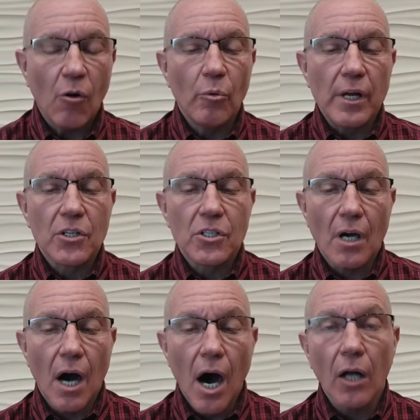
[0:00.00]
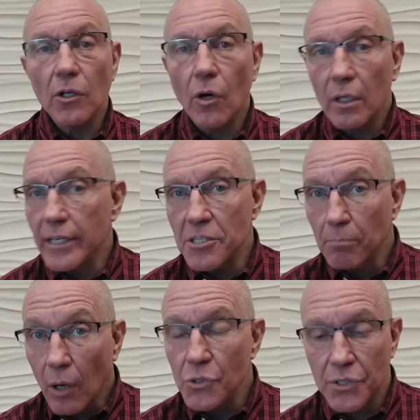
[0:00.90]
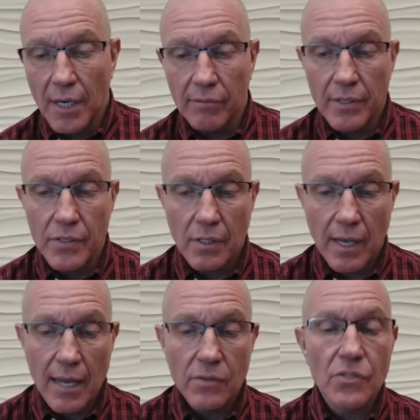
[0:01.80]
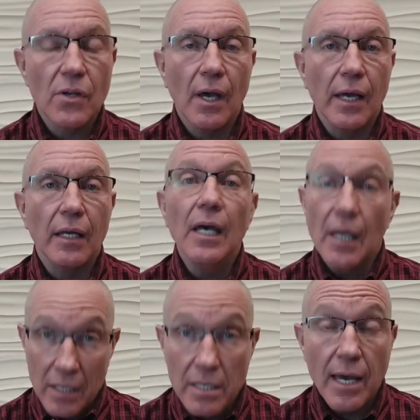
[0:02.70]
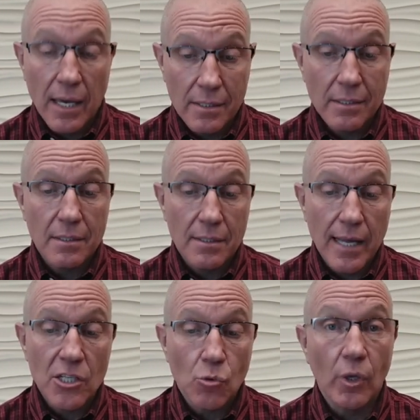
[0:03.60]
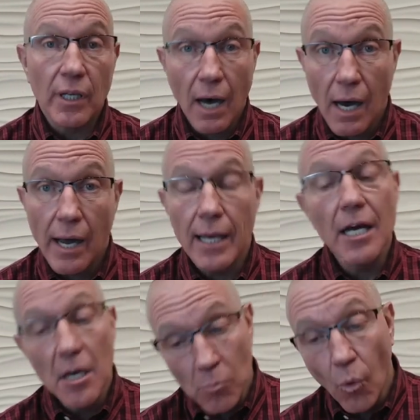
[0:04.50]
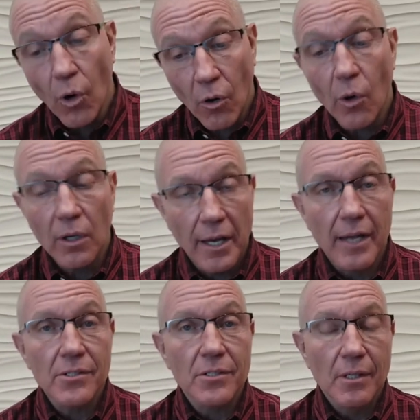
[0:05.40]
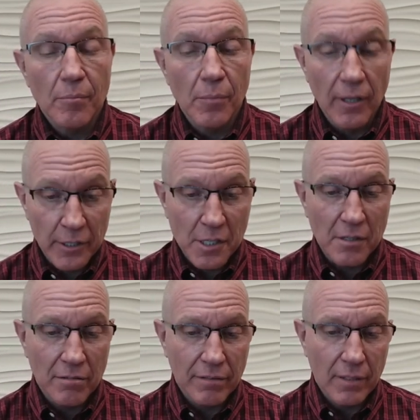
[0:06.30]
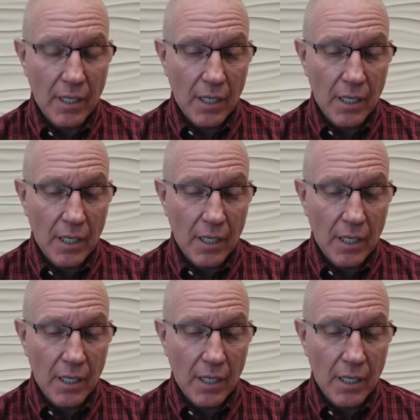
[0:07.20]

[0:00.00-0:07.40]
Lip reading: which all, or at least most of us, can say, yes, that's what I more or less believe.